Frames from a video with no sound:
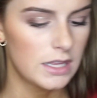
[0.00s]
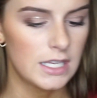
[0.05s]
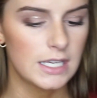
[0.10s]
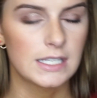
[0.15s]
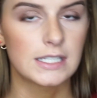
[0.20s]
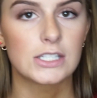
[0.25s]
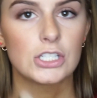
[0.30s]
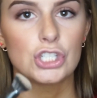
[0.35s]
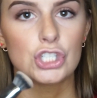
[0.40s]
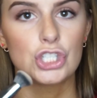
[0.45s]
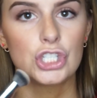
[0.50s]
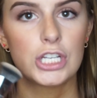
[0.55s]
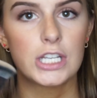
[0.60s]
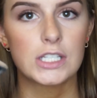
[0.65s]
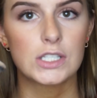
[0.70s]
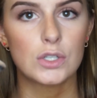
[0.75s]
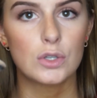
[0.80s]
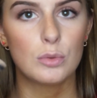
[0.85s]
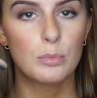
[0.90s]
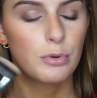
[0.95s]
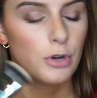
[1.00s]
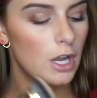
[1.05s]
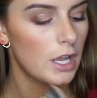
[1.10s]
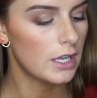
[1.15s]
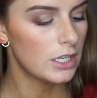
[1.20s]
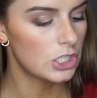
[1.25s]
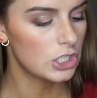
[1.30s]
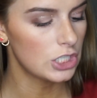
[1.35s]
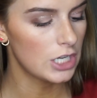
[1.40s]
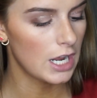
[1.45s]
this chisel
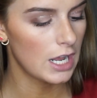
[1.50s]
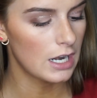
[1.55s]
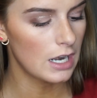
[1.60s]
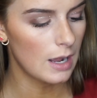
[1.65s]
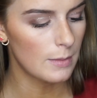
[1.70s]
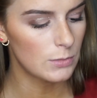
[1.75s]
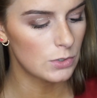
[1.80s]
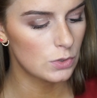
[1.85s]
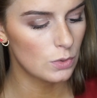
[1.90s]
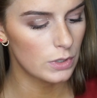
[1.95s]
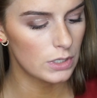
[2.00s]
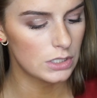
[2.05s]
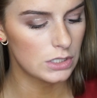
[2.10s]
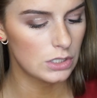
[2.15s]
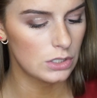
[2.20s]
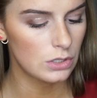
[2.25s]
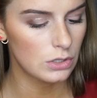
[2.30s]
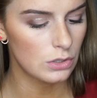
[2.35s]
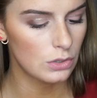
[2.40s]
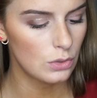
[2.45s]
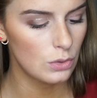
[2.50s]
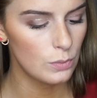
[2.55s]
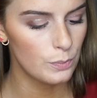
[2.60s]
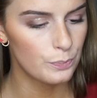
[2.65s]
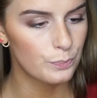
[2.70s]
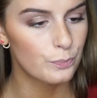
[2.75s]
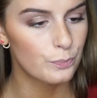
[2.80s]
brush, and I'm just going to